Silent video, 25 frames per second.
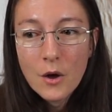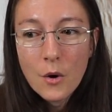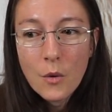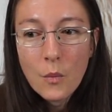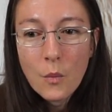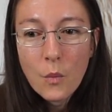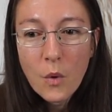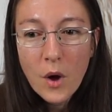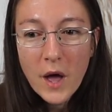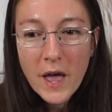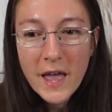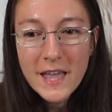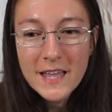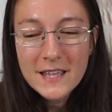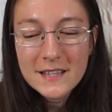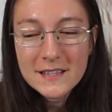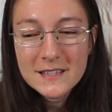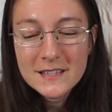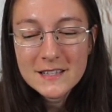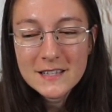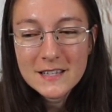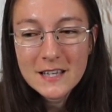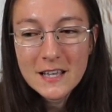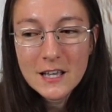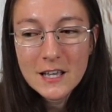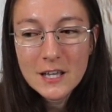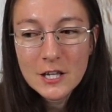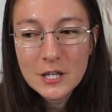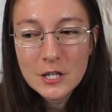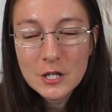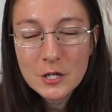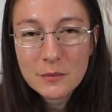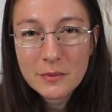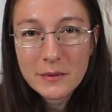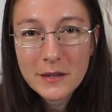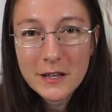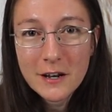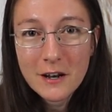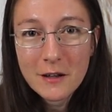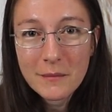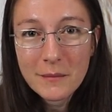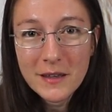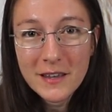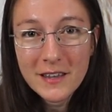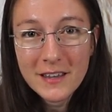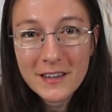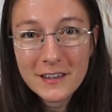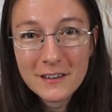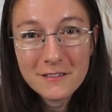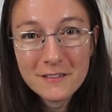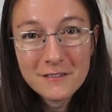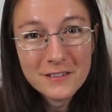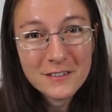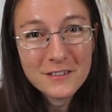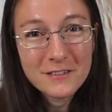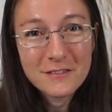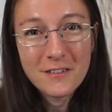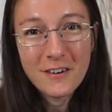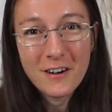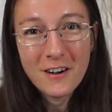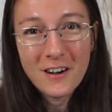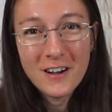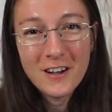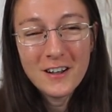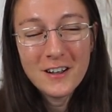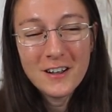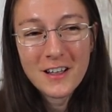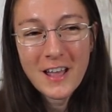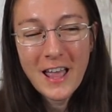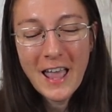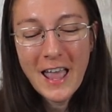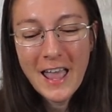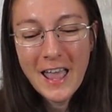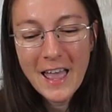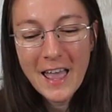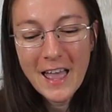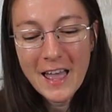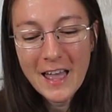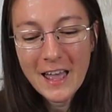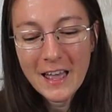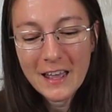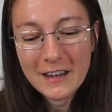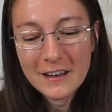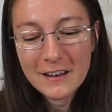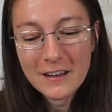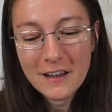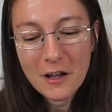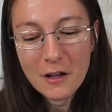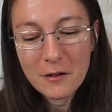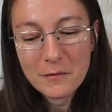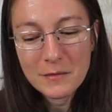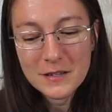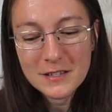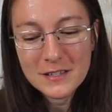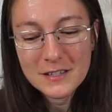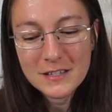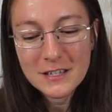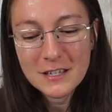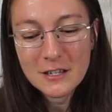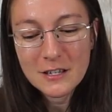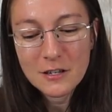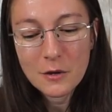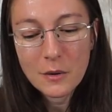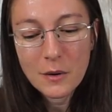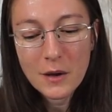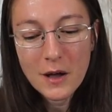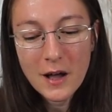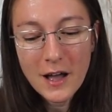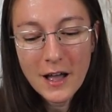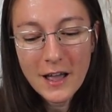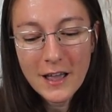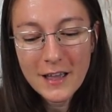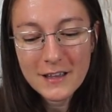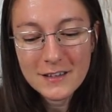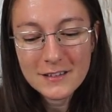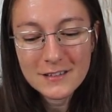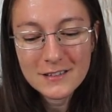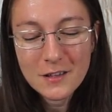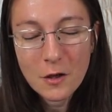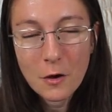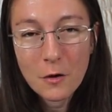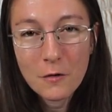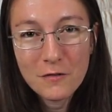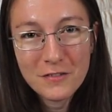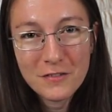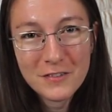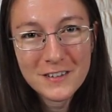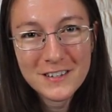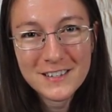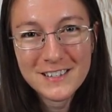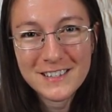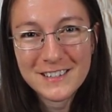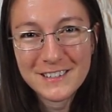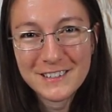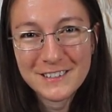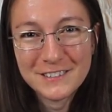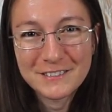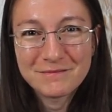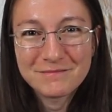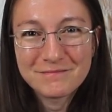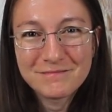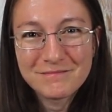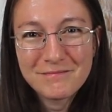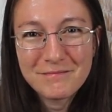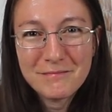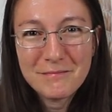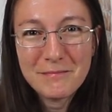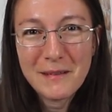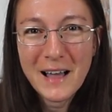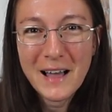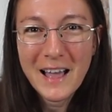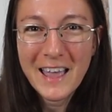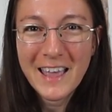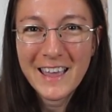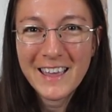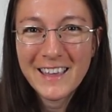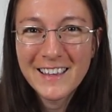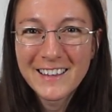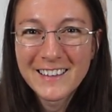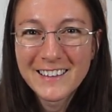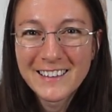what you plan on making for fall. And I'll be seeing you guys hopefully soon. Bye.